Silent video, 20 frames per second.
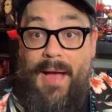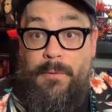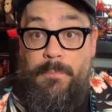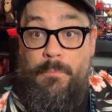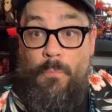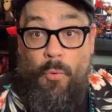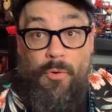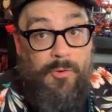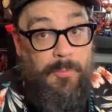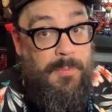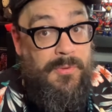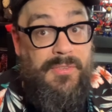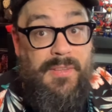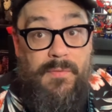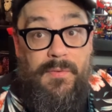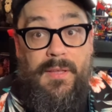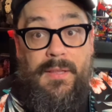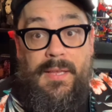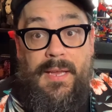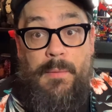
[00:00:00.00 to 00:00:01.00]
more
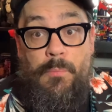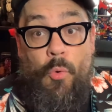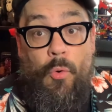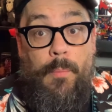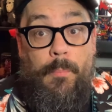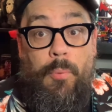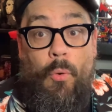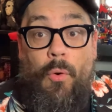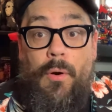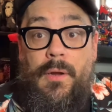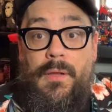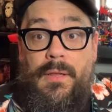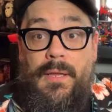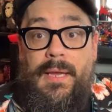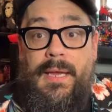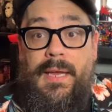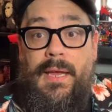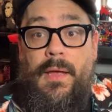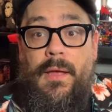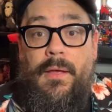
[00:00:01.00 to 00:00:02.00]
specifically and more
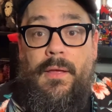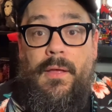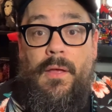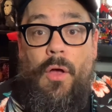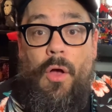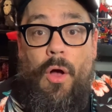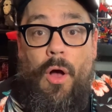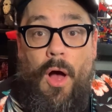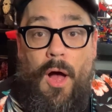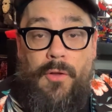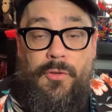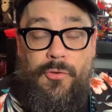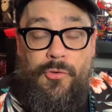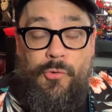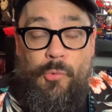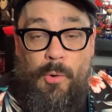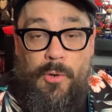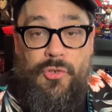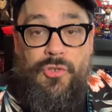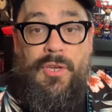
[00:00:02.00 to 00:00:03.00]
importantly onto
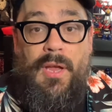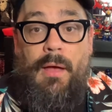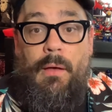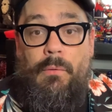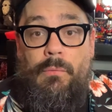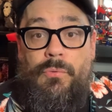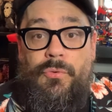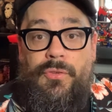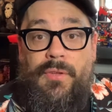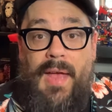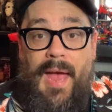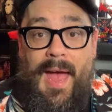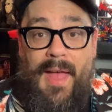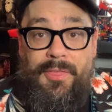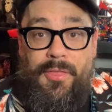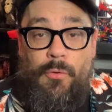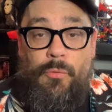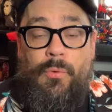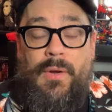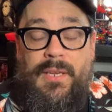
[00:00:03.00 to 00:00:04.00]
store shelves at
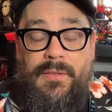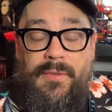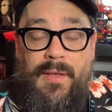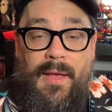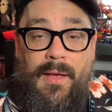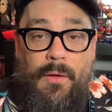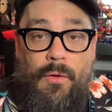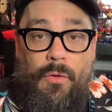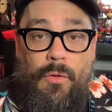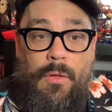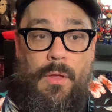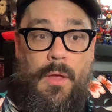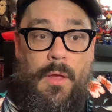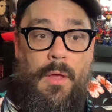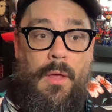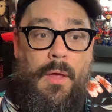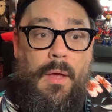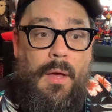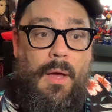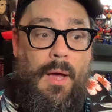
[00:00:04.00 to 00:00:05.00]
the retail
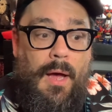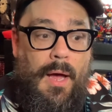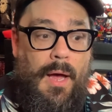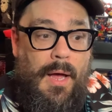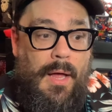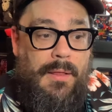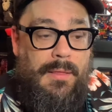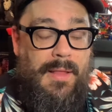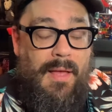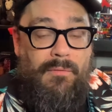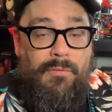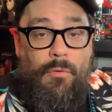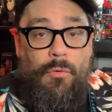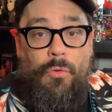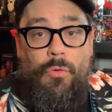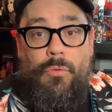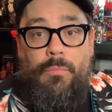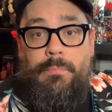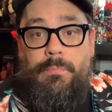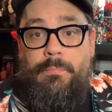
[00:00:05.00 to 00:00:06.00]

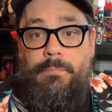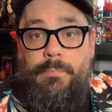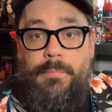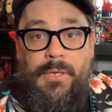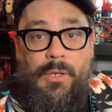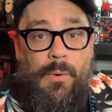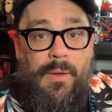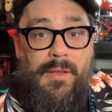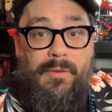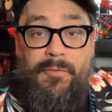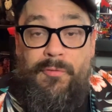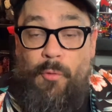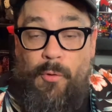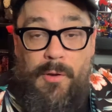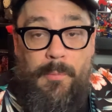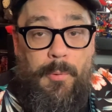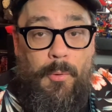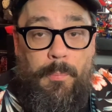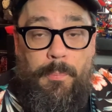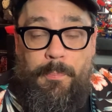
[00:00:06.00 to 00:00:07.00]
level, at
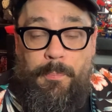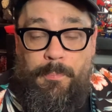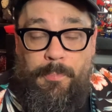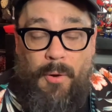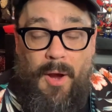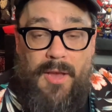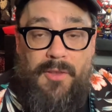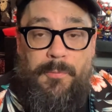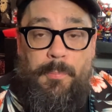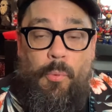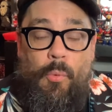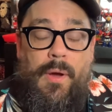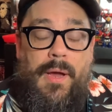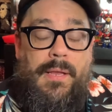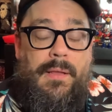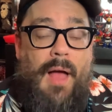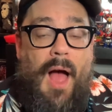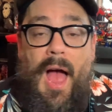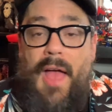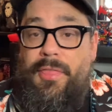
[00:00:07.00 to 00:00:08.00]
affordable price
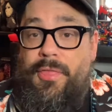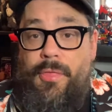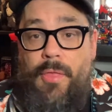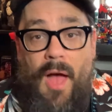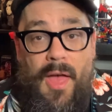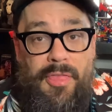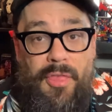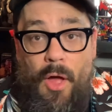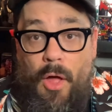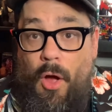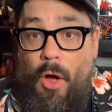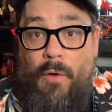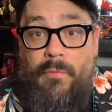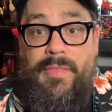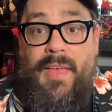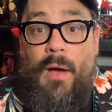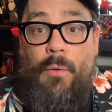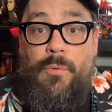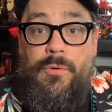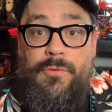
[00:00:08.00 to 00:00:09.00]
point. I thought all of
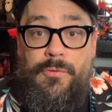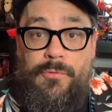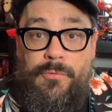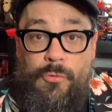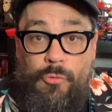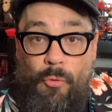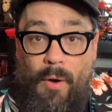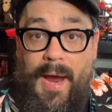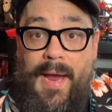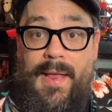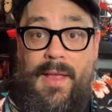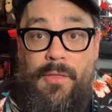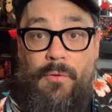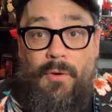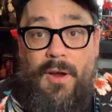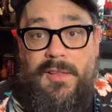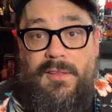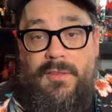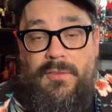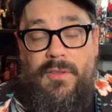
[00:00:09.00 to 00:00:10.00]
that was great and the
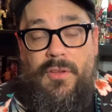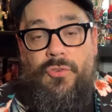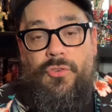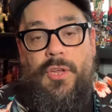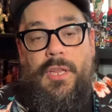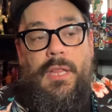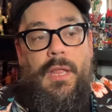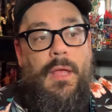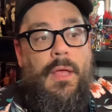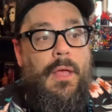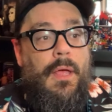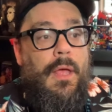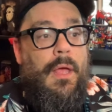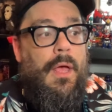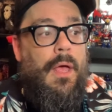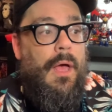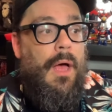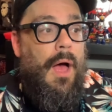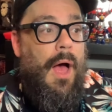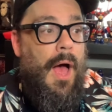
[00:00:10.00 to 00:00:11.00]
right decision.
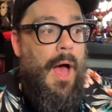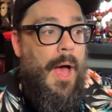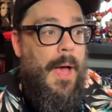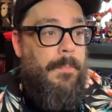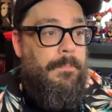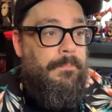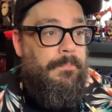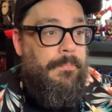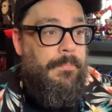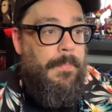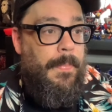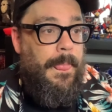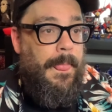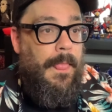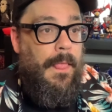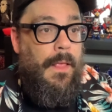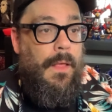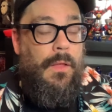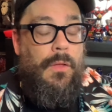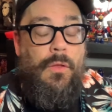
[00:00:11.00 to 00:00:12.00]

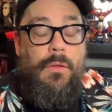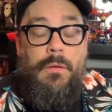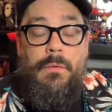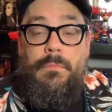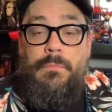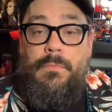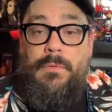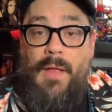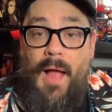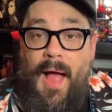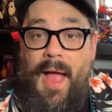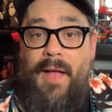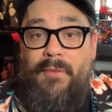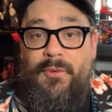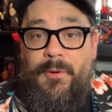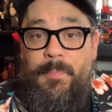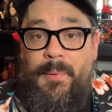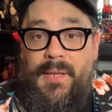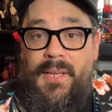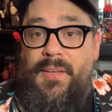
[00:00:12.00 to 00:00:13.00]
Not
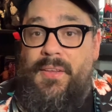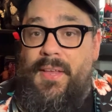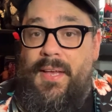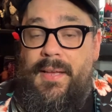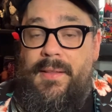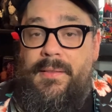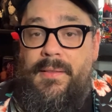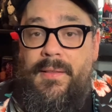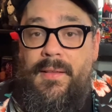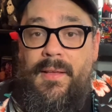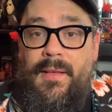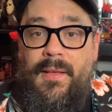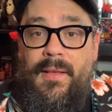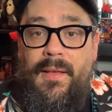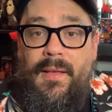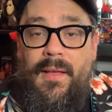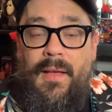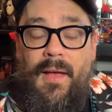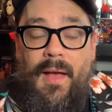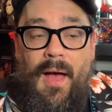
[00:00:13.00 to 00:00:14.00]
everybody did.
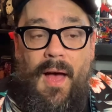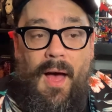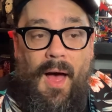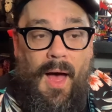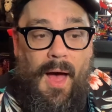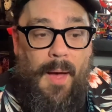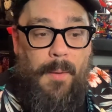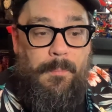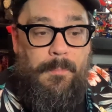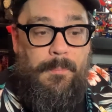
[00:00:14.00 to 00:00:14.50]
I